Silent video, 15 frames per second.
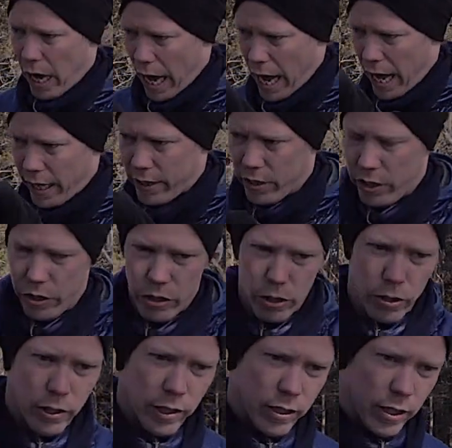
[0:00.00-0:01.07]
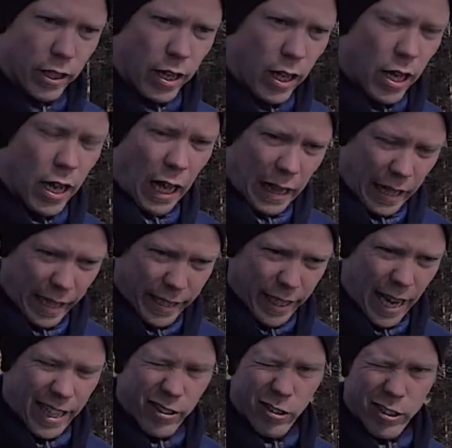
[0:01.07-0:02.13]
as you do this late
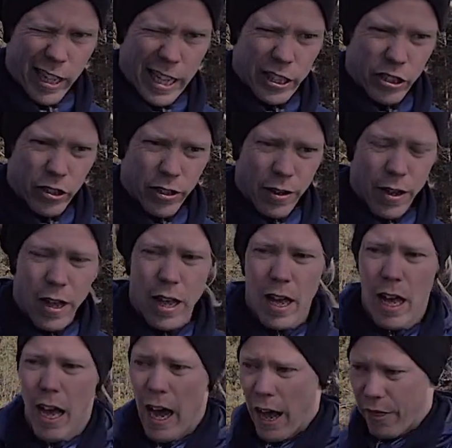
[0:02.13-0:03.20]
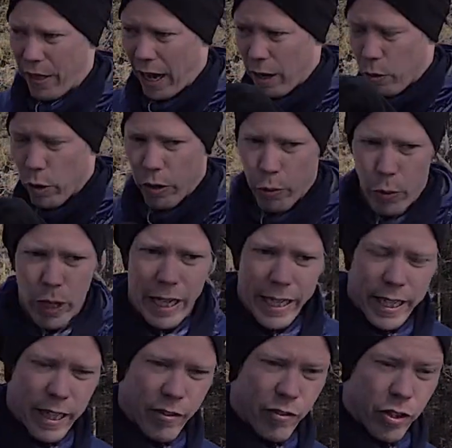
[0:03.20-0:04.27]
hand rotation, and that will really
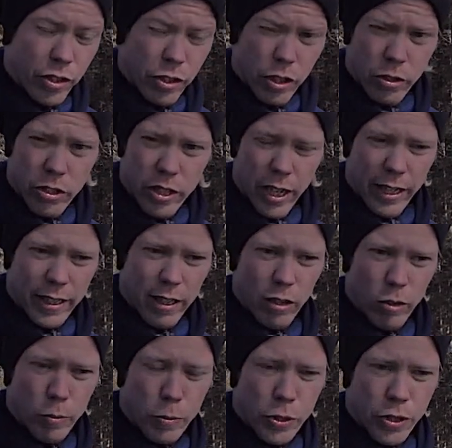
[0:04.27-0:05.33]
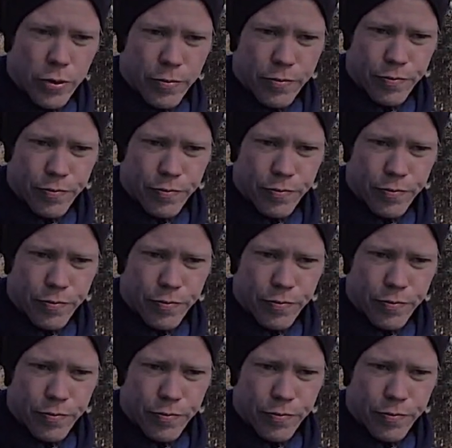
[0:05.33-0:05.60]
give you those tight loops.